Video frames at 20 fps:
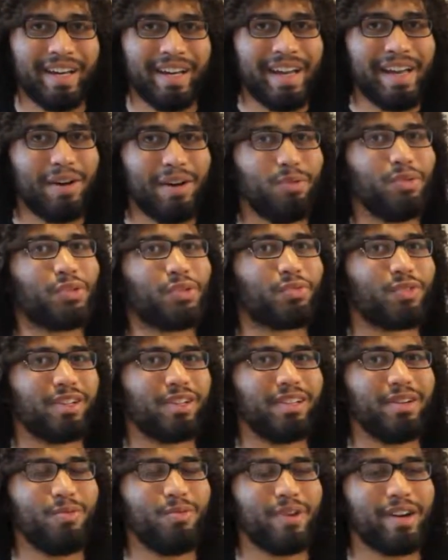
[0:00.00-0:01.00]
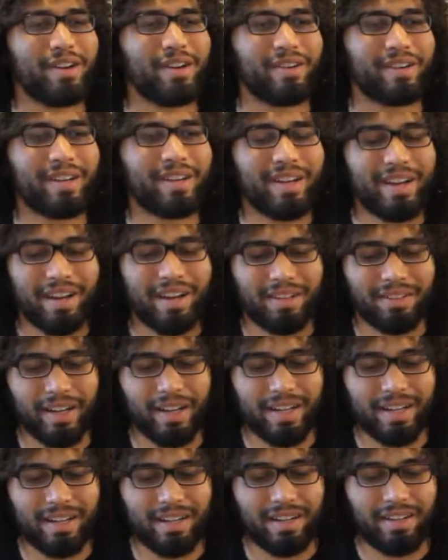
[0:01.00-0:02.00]
It was really weird.
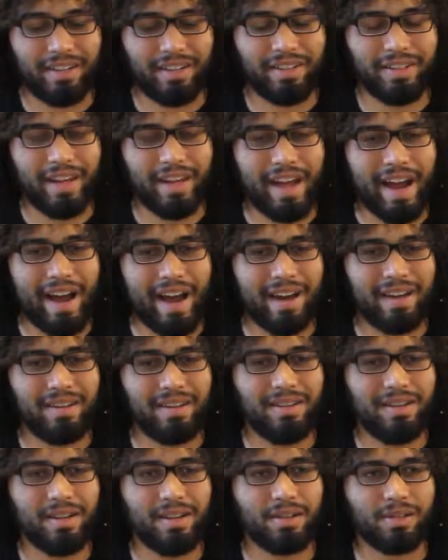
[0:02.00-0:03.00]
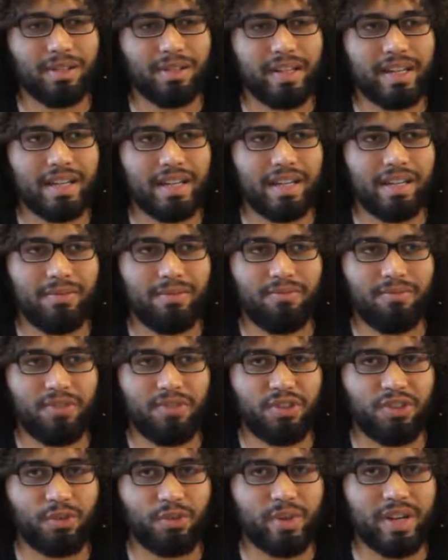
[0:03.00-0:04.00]
Like, they had nearly
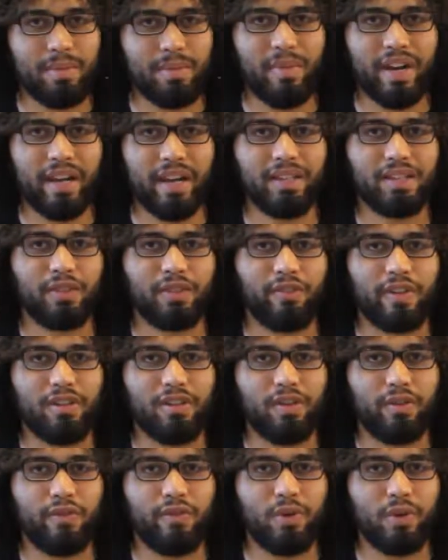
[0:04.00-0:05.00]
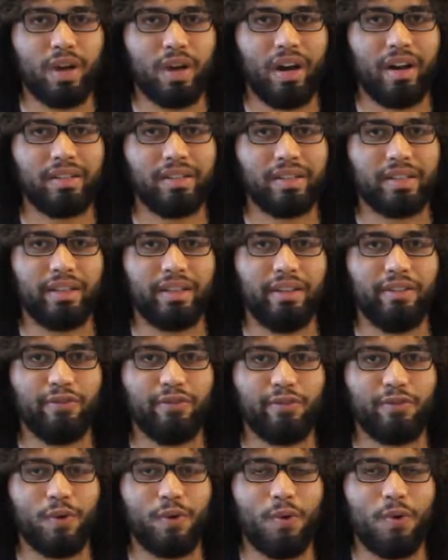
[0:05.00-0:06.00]
3 minutes of interview content
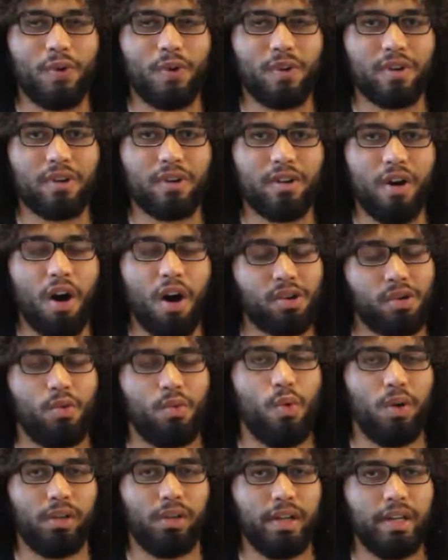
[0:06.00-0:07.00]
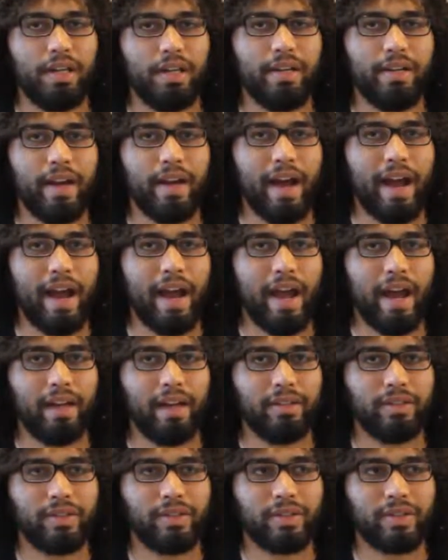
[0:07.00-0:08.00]
for Otto Wallin,
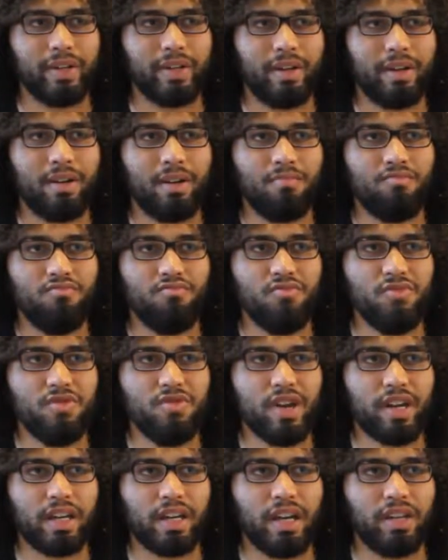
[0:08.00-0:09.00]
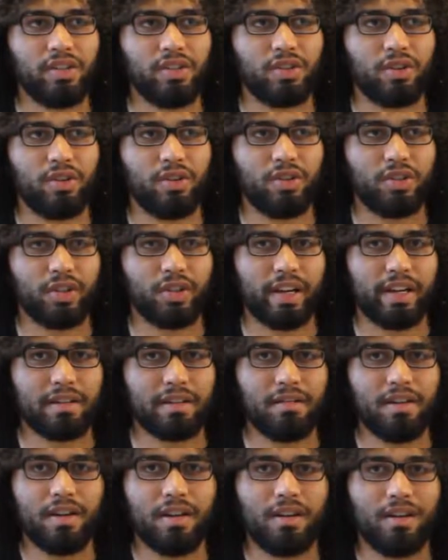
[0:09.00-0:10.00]
and Nick Kisner is
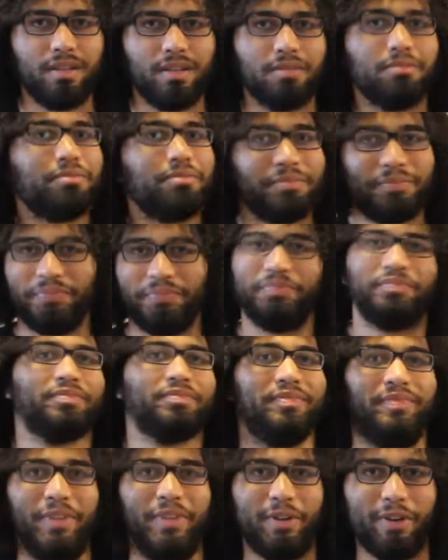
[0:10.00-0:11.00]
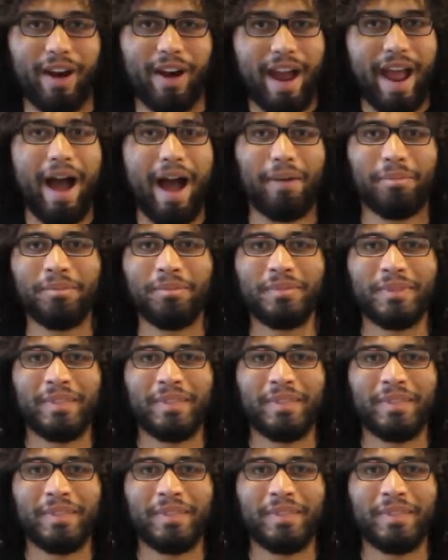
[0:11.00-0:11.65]
like, here I am.